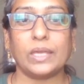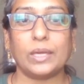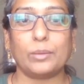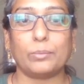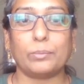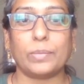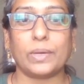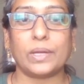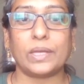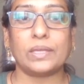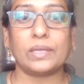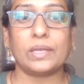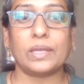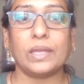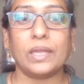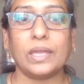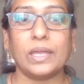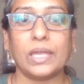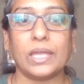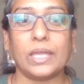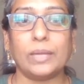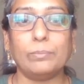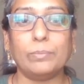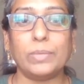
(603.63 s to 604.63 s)
By
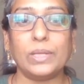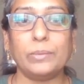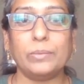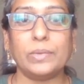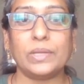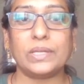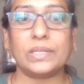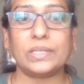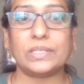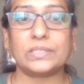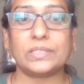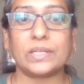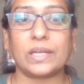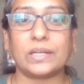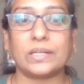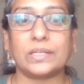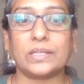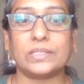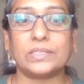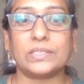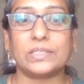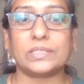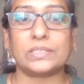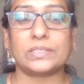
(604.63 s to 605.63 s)
implementing
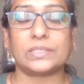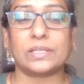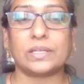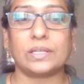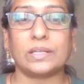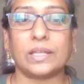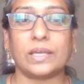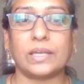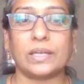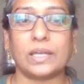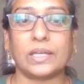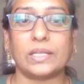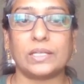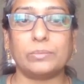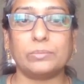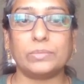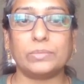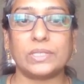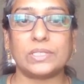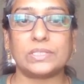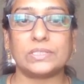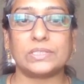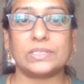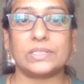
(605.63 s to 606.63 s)
strategies like
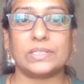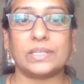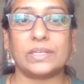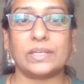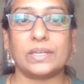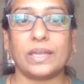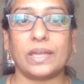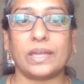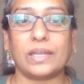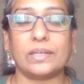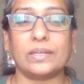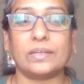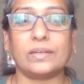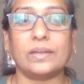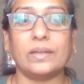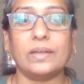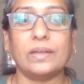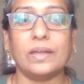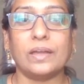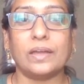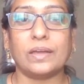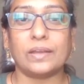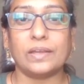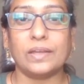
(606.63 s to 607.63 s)
idempotency key and
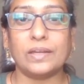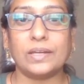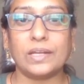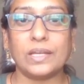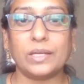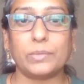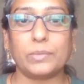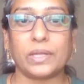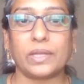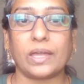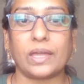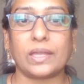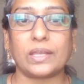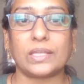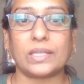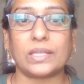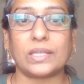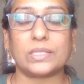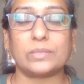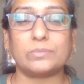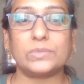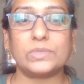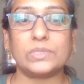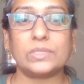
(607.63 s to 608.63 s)
retry
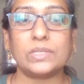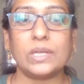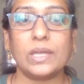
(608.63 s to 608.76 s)
mechanisms,